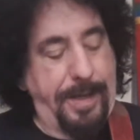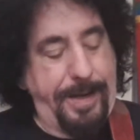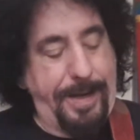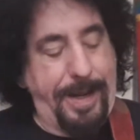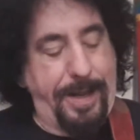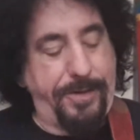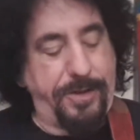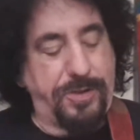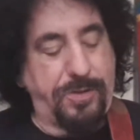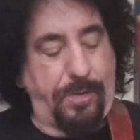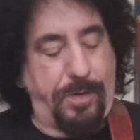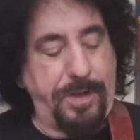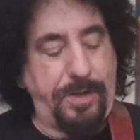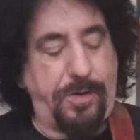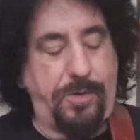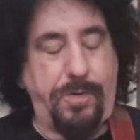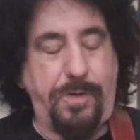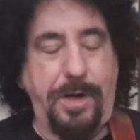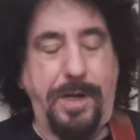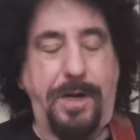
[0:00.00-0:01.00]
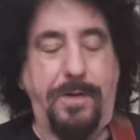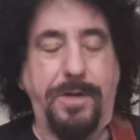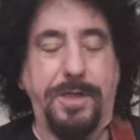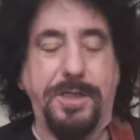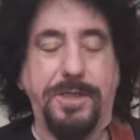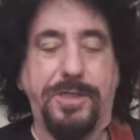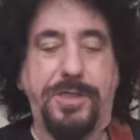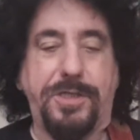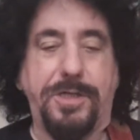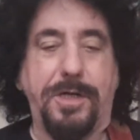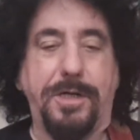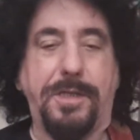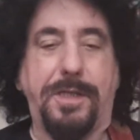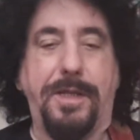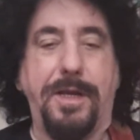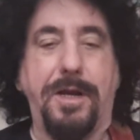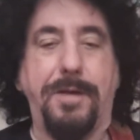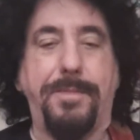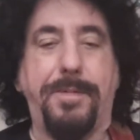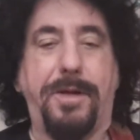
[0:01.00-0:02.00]
Now there's one chord I would insert
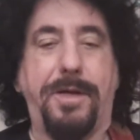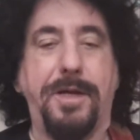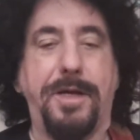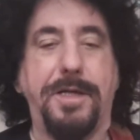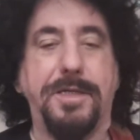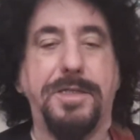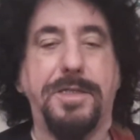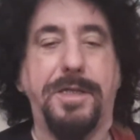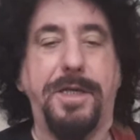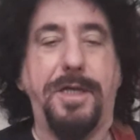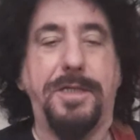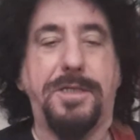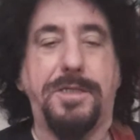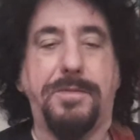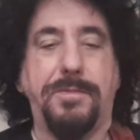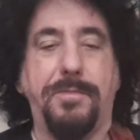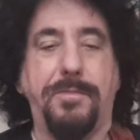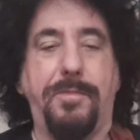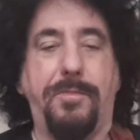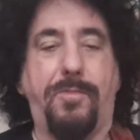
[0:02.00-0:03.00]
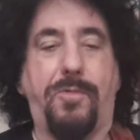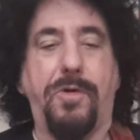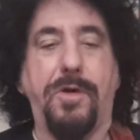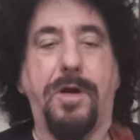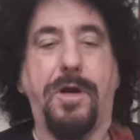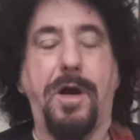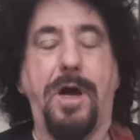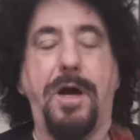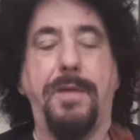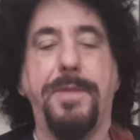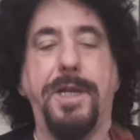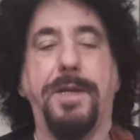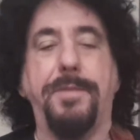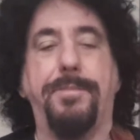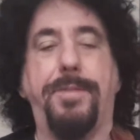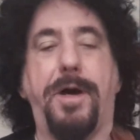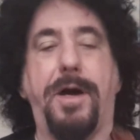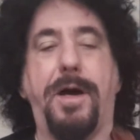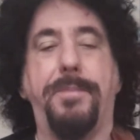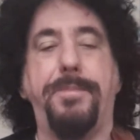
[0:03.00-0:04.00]
there because it's more common and
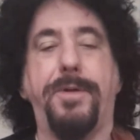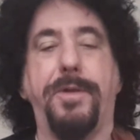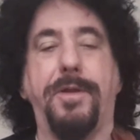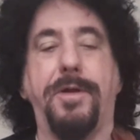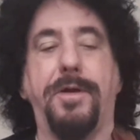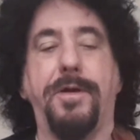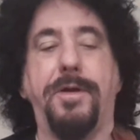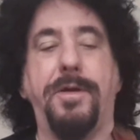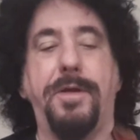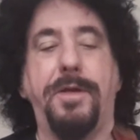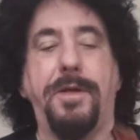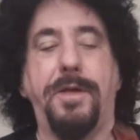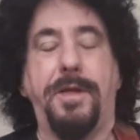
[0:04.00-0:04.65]
popular